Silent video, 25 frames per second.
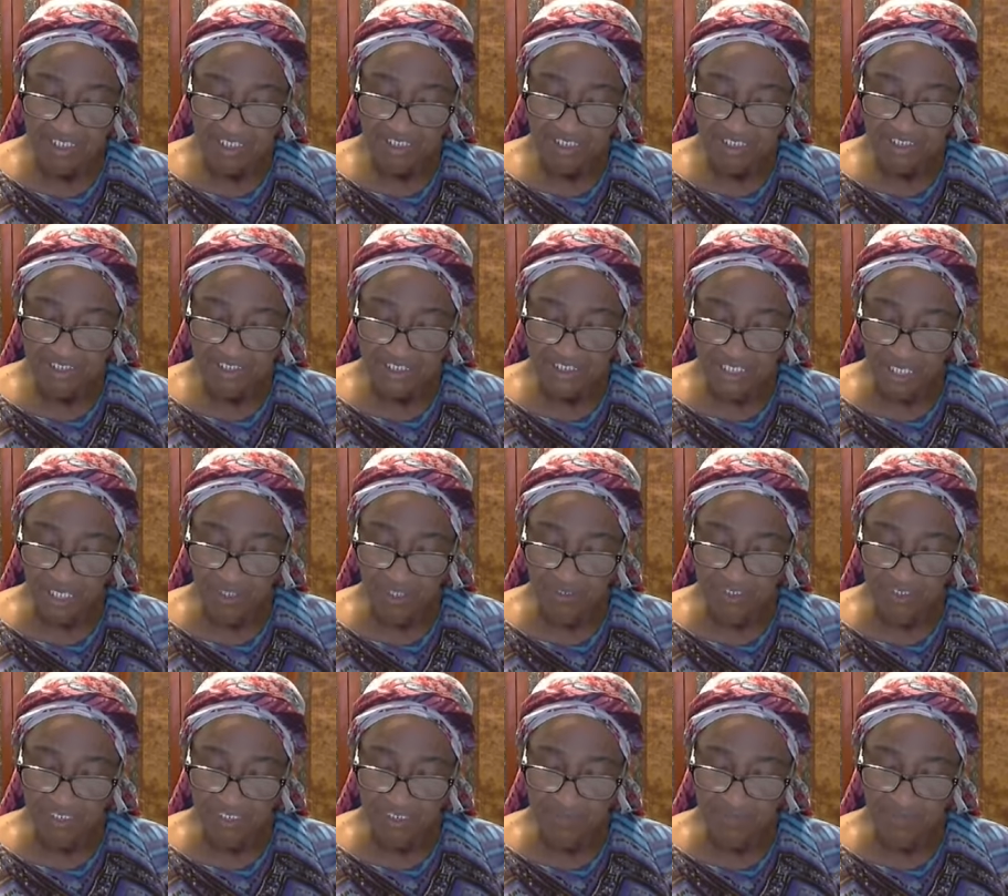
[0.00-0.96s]
showed
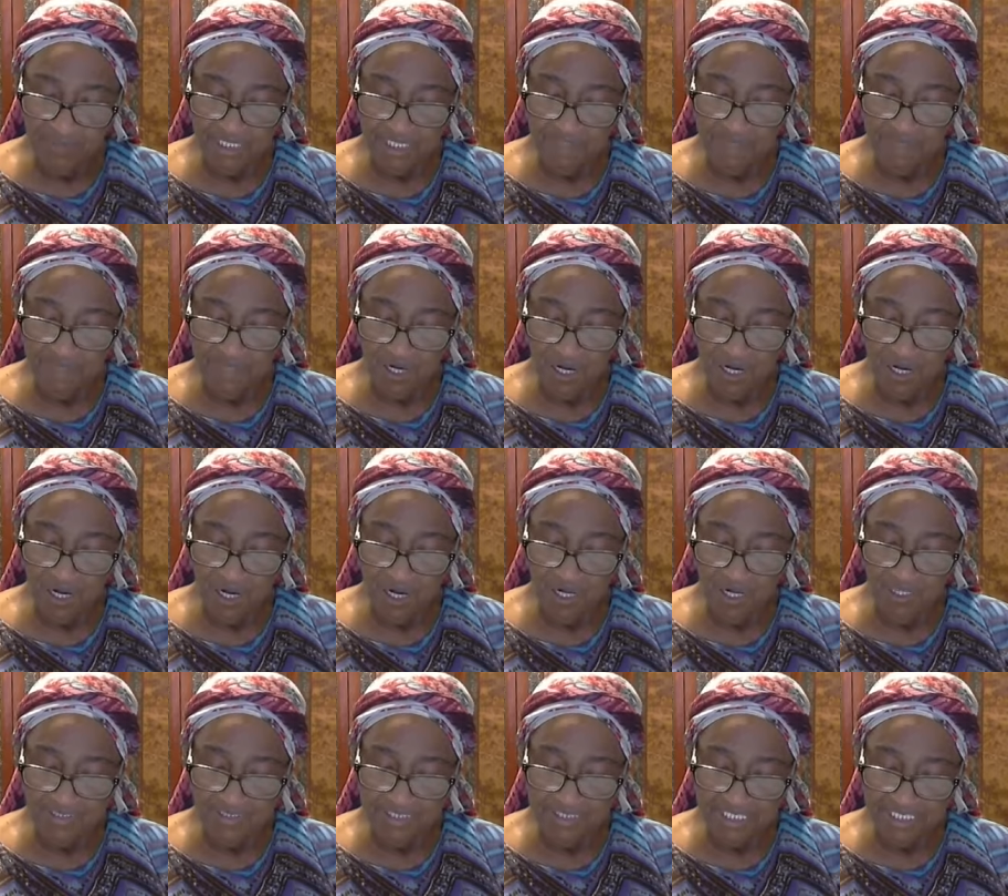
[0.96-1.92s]
him of
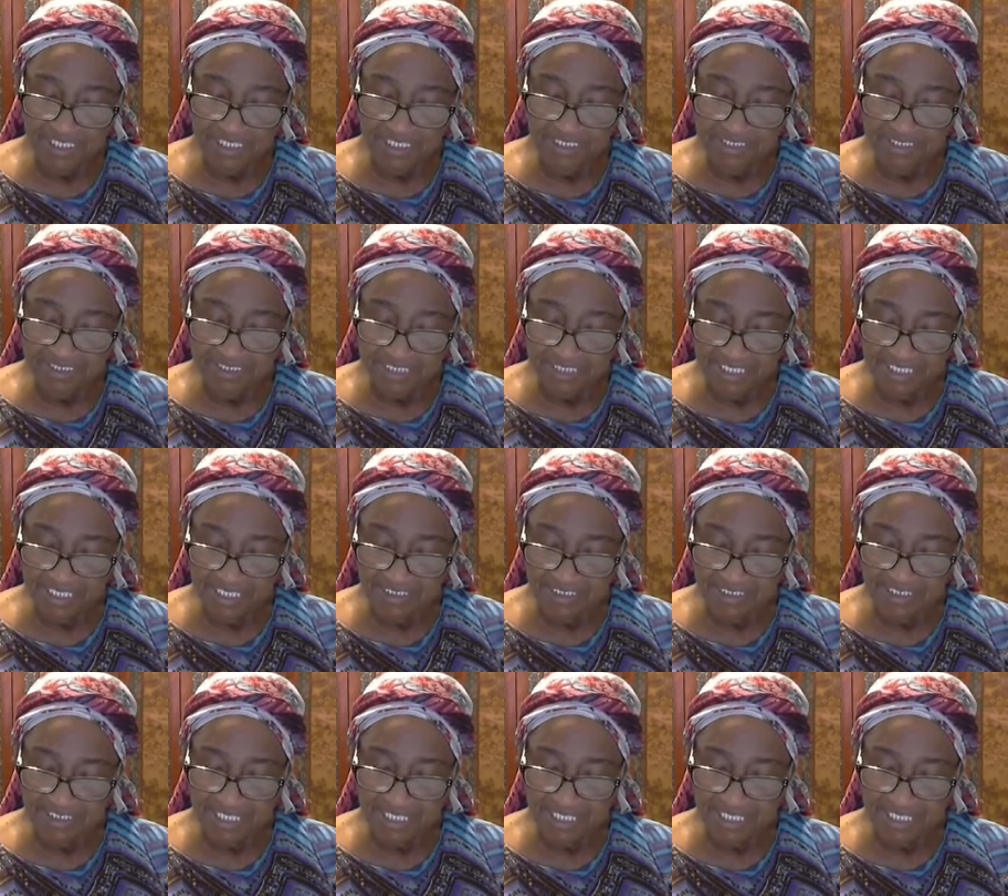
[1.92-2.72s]
all these things.